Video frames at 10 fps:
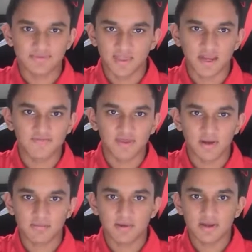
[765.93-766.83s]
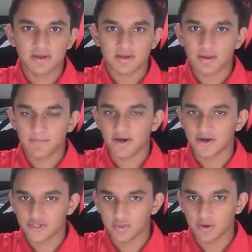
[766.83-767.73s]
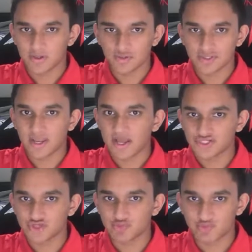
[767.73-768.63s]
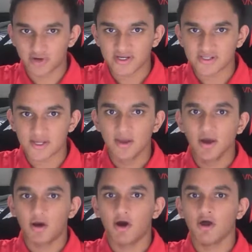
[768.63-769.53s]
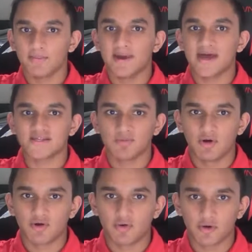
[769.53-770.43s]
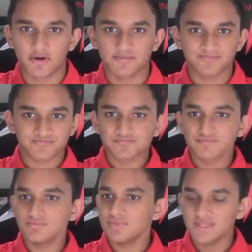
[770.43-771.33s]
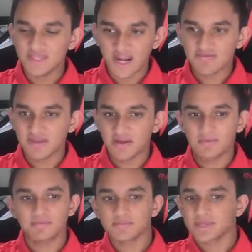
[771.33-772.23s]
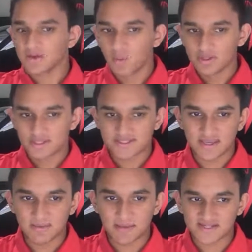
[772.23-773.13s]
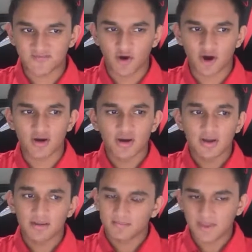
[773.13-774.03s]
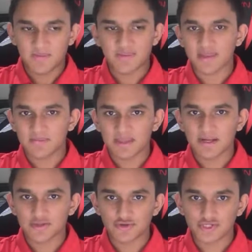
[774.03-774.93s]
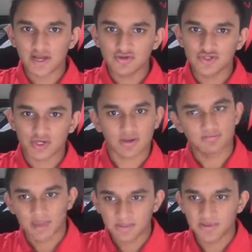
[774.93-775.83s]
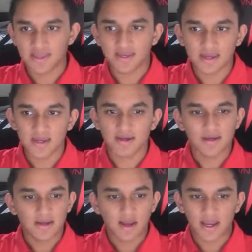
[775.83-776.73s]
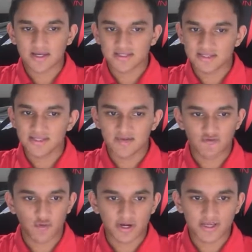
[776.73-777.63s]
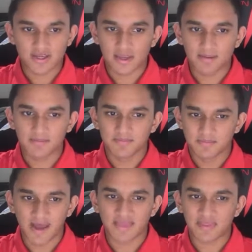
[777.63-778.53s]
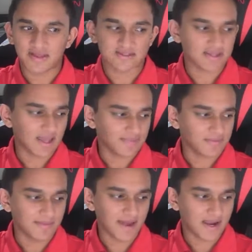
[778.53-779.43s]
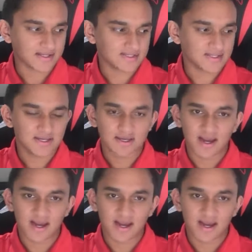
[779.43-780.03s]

None of them compared to what Luka Doncic brings on the basketball court. None of them can will a team as far. Maybe they can make it a little challenging. Maybe they can. I could see Denver winning a game, but that's at the max.